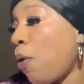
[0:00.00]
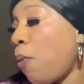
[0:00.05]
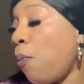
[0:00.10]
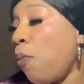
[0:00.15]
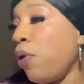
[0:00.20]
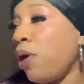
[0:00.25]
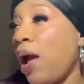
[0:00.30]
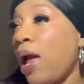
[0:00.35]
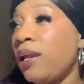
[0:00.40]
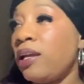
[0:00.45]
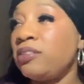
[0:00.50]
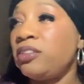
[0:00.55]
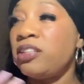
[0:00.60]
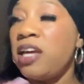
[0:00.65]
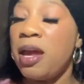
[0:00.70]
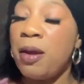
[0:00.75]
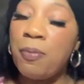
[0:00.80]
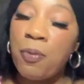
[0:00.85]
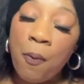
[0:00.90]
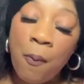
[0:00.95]
we got a
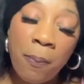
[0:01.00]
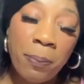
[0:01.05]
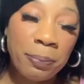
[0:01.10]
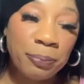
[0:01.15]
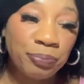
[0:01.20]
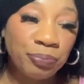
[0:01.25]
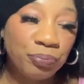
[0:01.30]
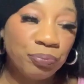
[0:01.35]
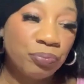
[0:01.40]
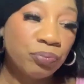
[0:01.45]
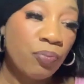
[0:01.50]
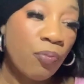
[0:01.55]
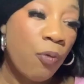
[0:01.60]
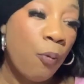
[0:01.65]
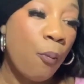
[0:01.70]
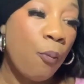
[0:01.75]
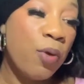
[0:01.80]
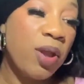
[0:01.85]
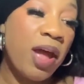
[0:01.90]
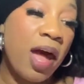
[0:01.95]
table.
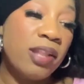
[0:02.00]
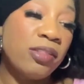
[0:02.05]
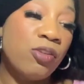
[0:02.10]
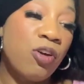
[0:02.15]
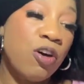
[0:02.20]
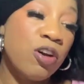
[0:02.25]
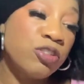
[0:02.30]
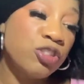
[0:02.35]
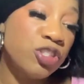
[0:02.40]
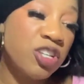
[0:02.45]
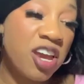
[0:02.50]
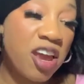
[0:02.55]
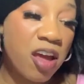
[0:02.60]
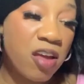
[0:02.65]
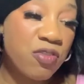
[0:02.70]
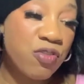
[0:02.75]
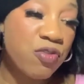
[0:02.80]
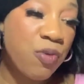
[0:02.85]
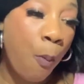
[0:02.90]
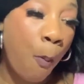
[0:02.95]
We got lawn
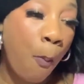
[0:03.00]
chairs.